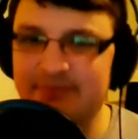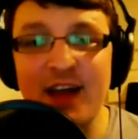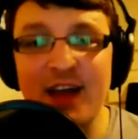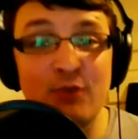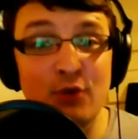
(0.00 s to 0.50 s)

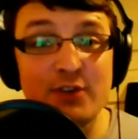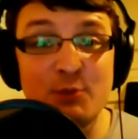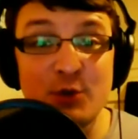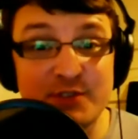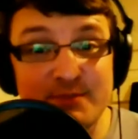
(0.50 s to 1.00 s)
of all his
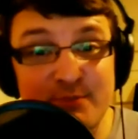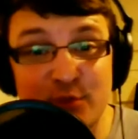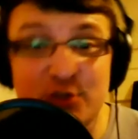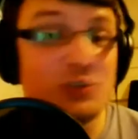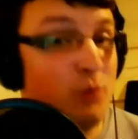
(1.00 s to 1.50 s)
moves,
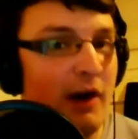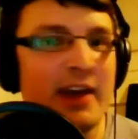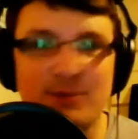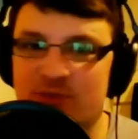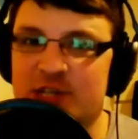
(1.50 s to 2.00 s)
which is why
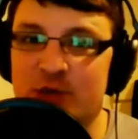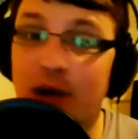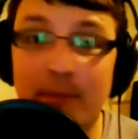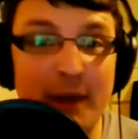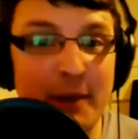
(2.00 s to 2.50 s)
he was originally called
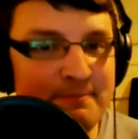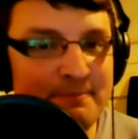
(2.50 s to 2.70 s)
Combo.